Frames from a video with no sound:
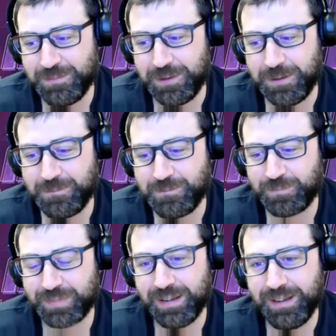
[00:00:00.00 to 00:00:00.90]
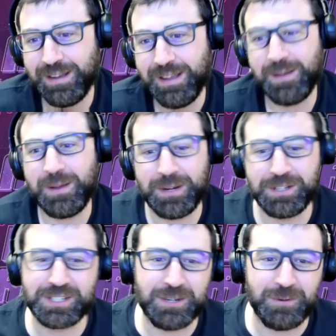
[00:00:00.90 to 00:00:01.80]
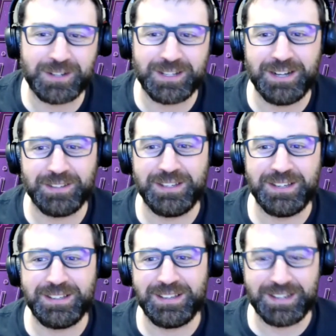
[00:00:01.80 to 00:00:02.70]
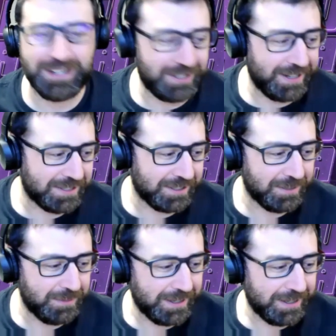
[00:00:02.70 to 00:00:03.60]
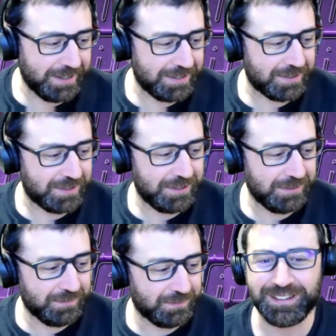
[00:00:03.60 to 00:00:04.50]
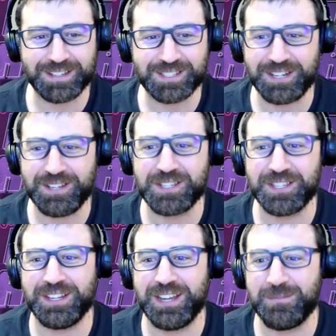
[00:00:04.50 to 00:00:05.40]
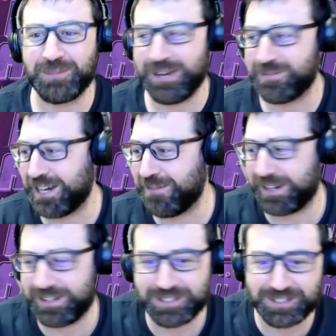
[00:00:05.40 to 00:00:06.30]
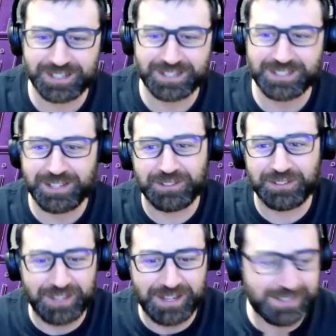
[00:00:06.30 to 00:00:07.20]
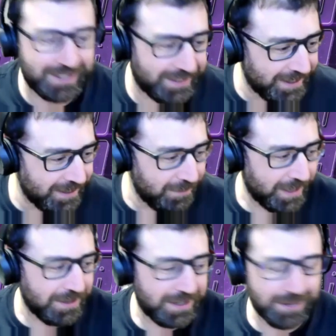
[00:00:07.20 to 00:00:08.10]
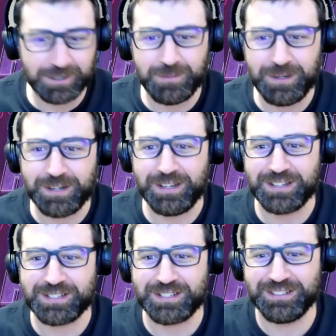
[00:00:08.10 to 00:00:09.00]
But it just so worked out that it got you guys on their podcast. So like, instead of using the name Primetime, I can just like say little things to make you come on our podcast.